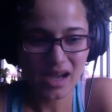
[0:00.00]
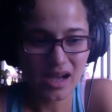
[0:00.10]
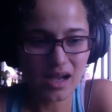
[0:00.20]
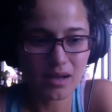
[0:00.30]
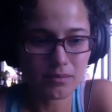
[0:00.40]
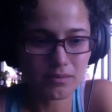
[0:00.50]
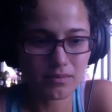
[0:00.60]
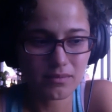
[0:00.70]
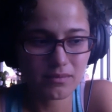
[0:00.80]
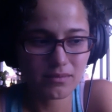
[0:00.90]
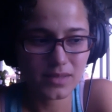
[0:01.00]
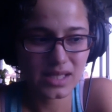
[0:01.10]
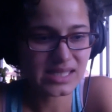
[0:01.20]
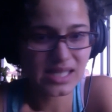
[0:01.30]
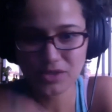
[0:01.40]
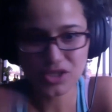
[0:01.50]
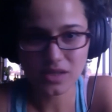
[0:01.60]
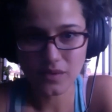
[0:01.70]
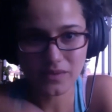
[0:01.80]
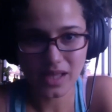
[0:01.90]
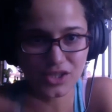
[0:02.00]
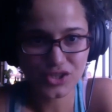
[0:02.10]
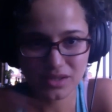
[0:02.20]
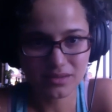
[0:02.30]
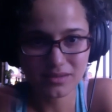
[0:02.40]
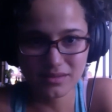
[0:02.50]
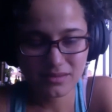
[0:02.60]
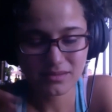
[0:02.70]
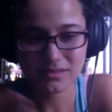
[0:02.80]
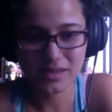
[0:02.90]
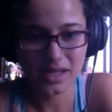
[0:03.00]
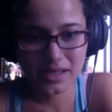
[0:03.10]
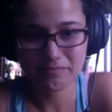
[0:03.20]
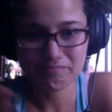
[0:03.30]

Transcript: Because I'm just a reflection, right?